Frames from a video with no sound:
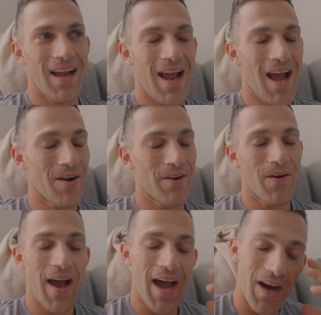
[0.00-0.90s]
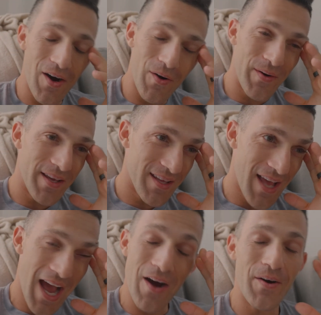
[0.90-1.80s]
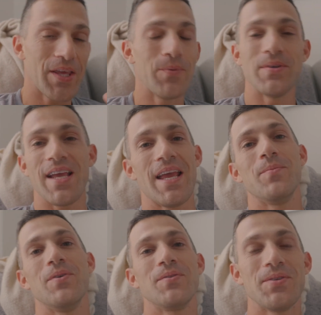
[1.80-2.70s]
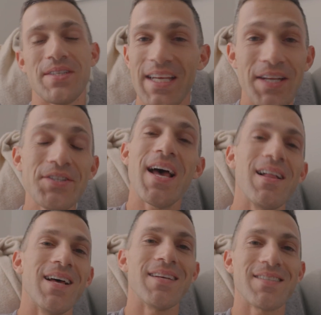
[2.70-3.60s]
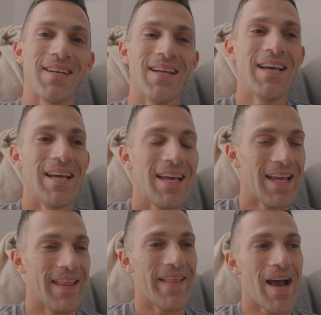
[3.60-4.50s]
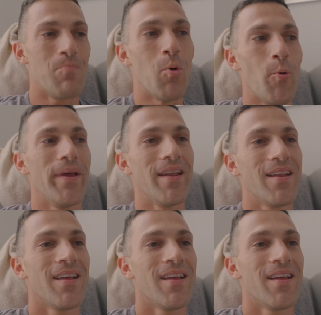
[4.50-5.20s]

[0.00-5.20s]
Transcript: I don't know how how he was able to teach that lesson in that moment.